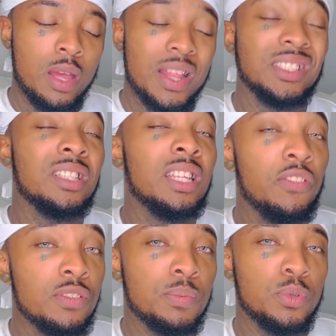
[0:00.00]
That's the
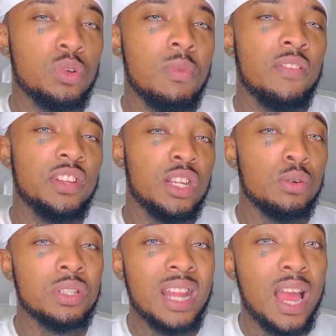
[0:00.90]
difference between my
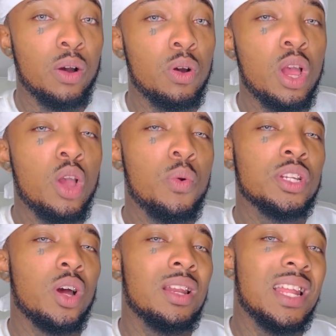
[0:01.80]
videos now,
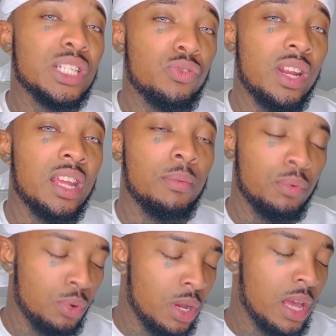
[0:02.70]
which are less
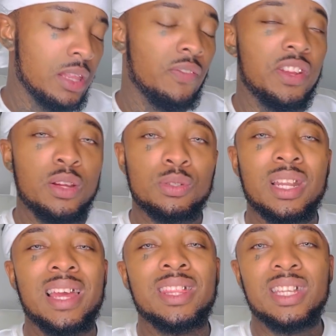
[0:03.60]
relatable, than videos
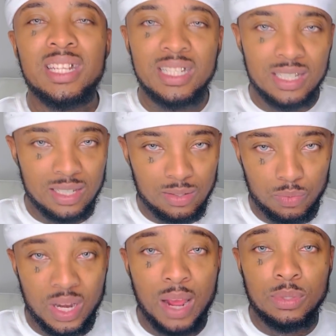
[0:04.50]
like these,
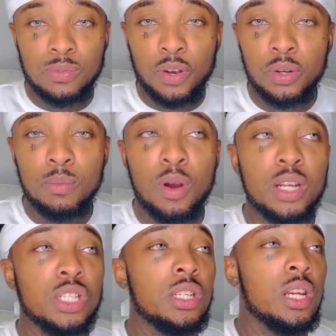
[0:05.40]
when I was very
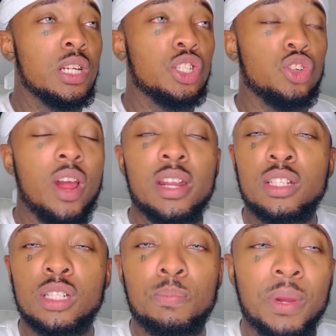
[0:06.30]
much trying to
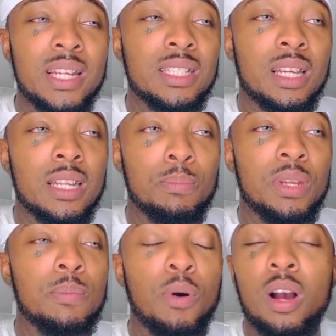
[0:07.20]
just basically
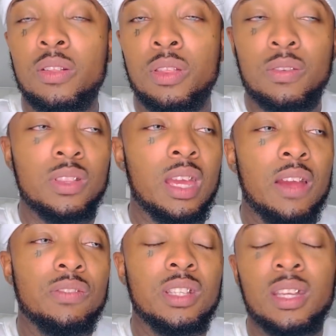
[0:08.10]
be part of the
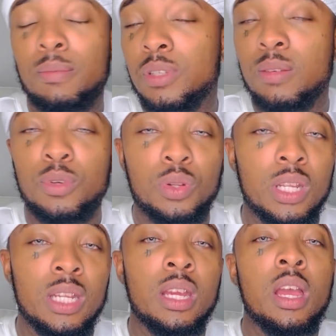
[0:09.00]
FTM
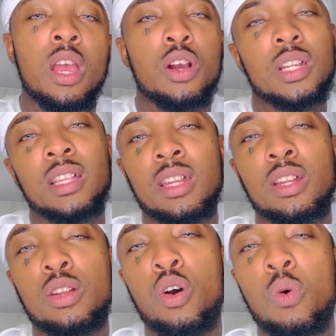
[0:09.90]
community, because I
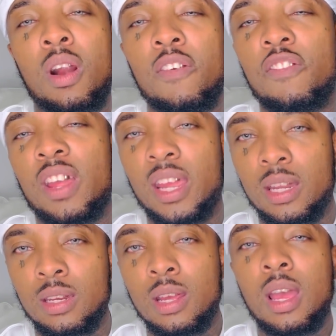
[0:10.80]
didn't know where I fit
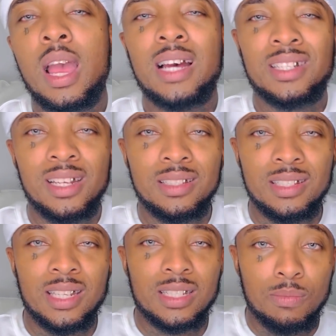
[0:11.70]
in as an
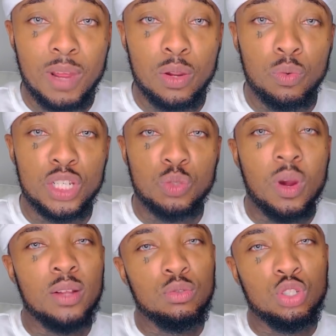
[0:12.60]
intersex male, which is
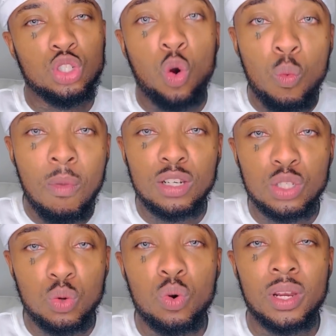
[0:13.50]
why I do so
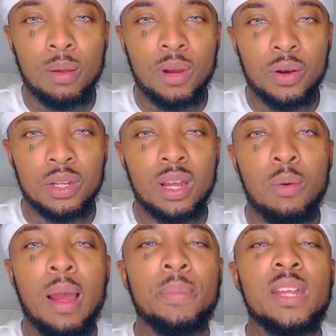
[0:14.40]
much talking about it,
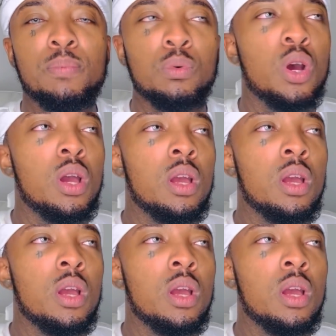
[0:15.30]
and why people,